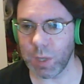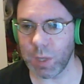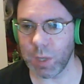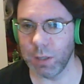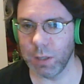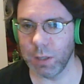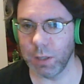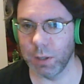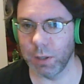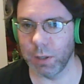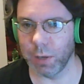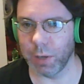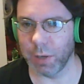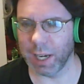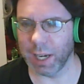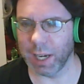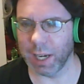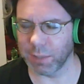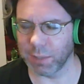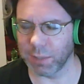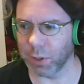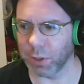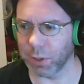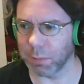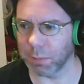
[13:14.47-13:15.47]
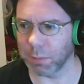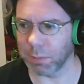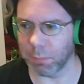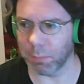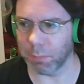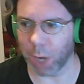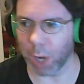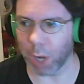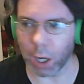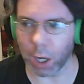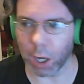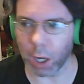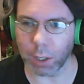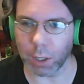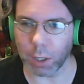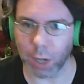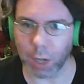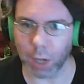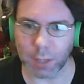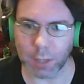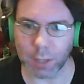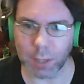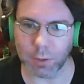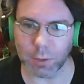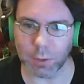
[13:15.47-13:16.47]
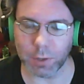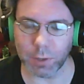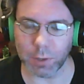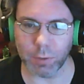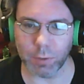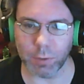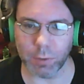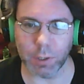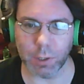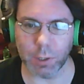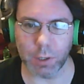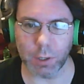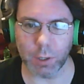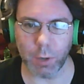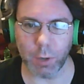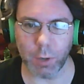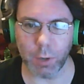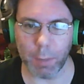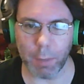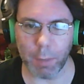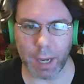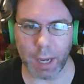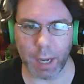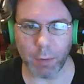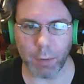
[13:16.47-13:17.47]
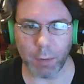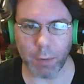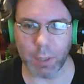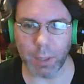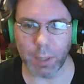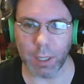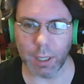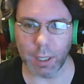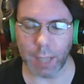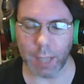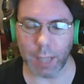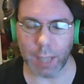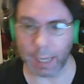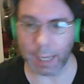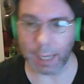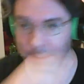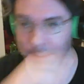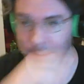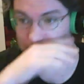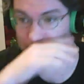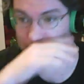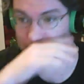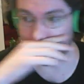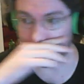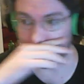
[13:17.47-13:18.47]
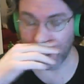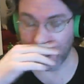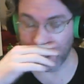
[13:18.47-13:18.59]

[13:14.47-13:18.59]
So yeah, as far as modern consoles, if we're just going back within the last